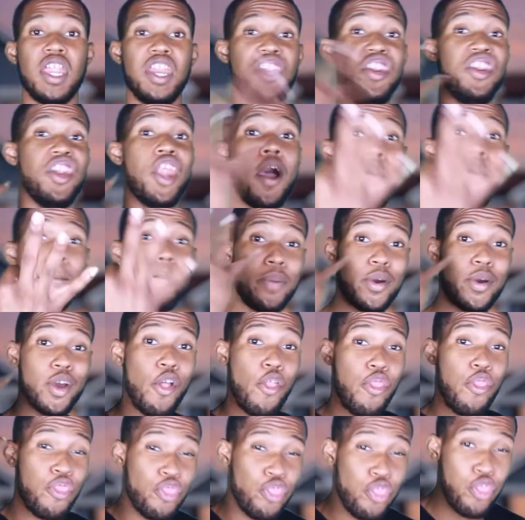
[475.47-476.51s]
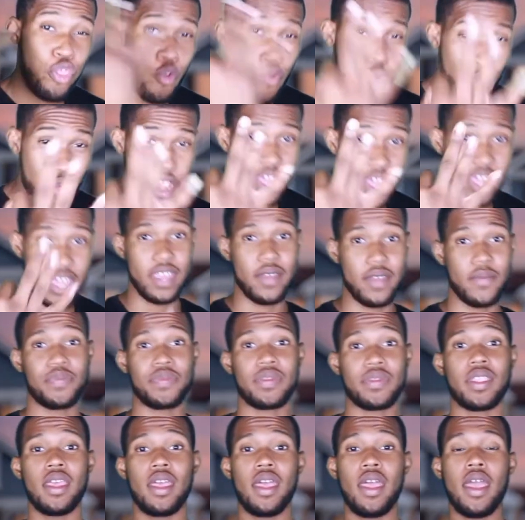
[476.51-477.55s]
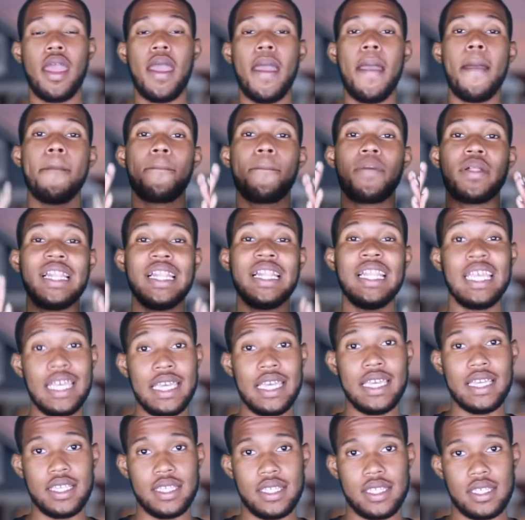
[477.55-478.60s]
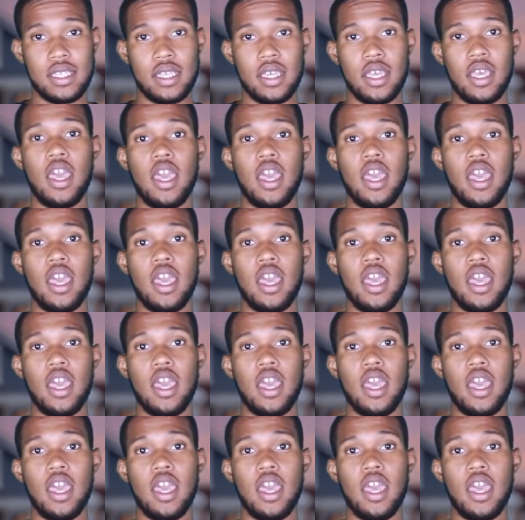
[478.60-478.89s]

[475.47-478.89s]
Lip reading: Number 3, please.